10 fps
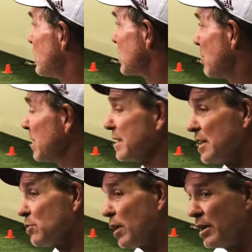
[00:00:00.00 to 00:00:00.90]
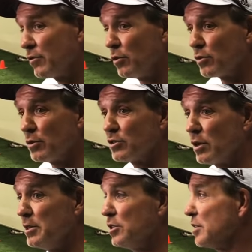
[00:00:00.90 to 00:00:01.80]
of the same thing. That's why you have 2 or 3
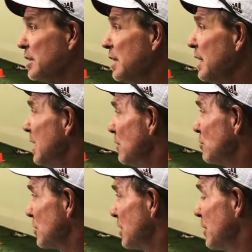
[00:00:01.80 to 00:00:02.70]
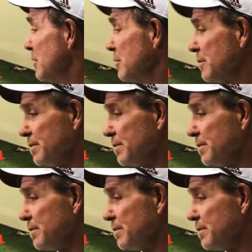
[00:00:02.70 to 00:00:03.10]
scrimmages in those scenarios.